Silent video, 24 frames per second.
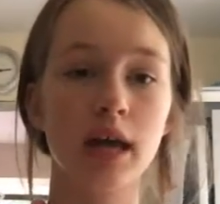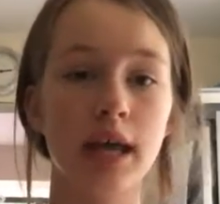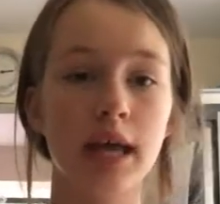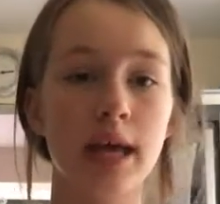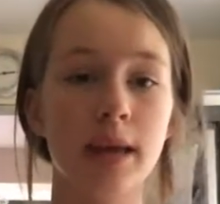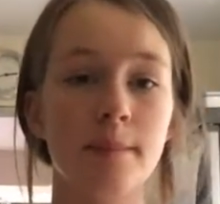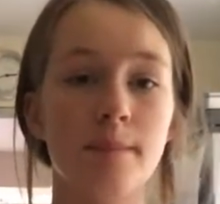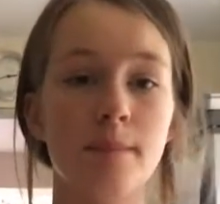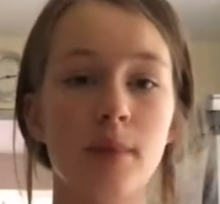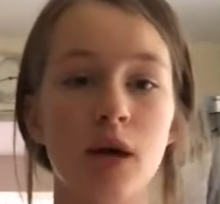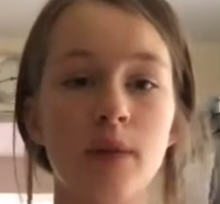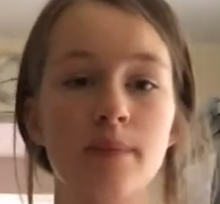
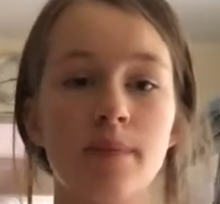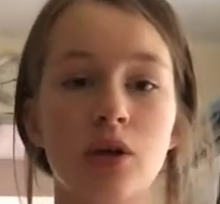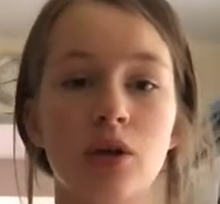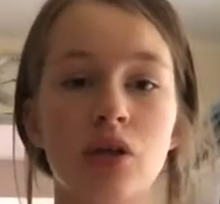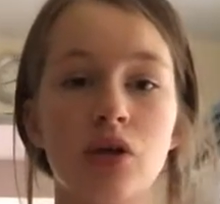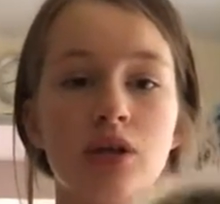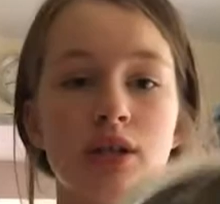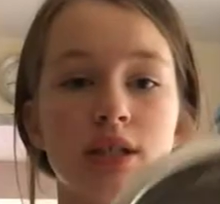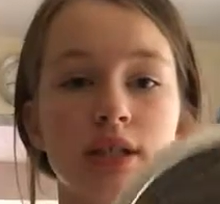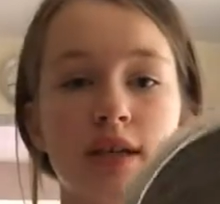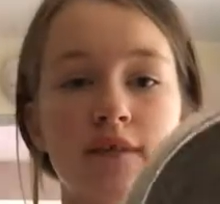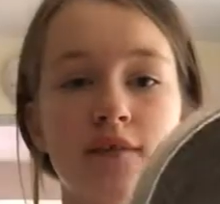it might be
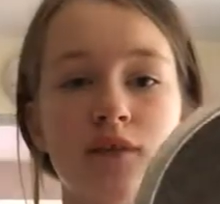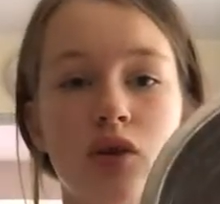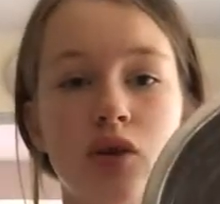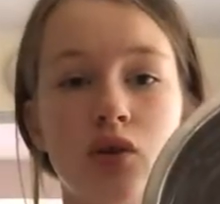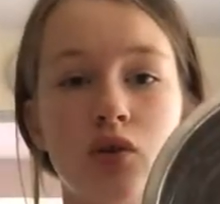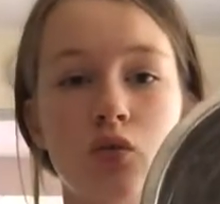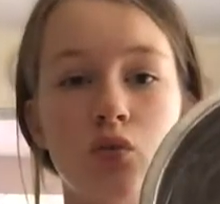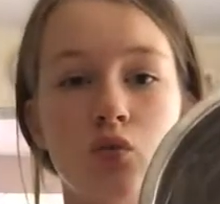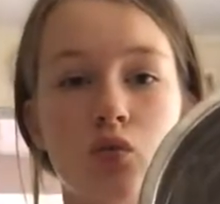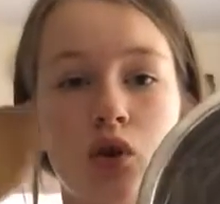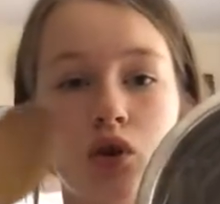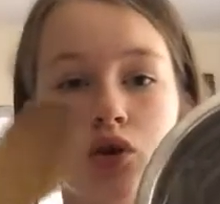good if
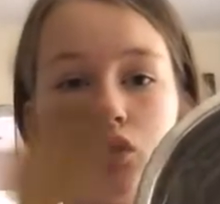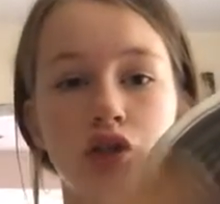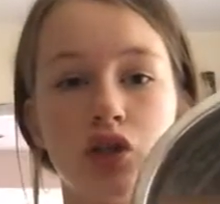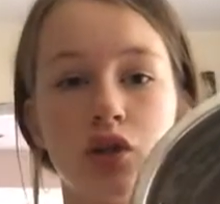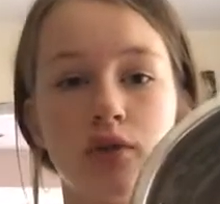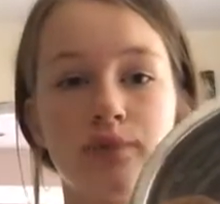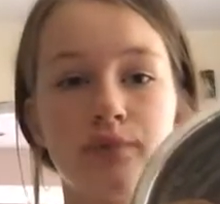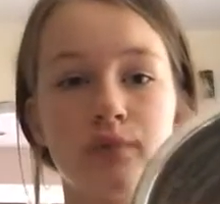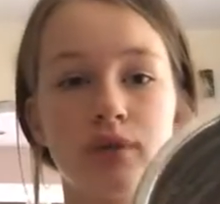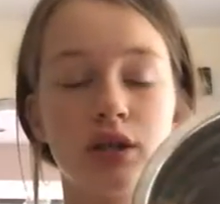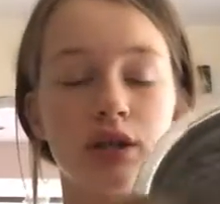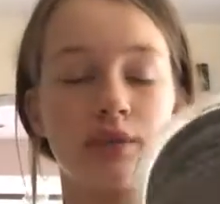you wash
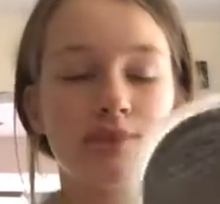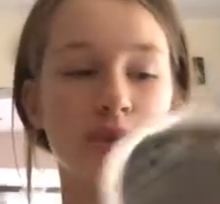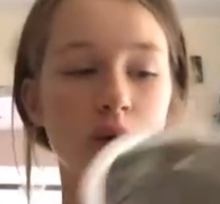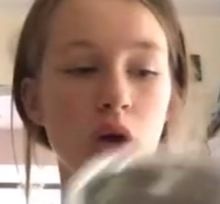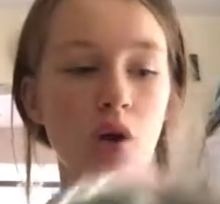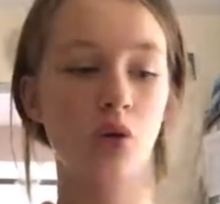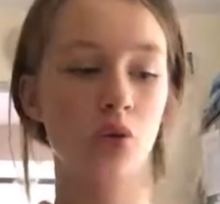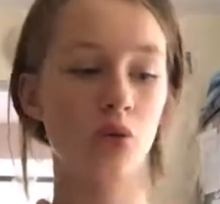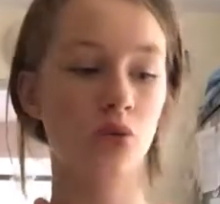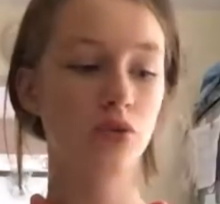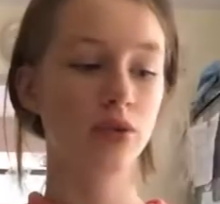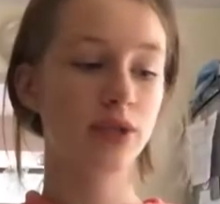the
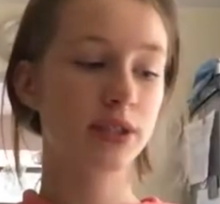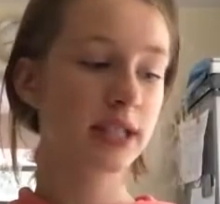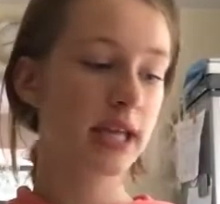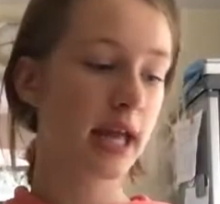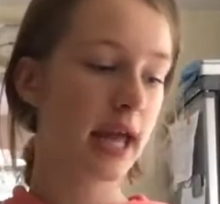bowls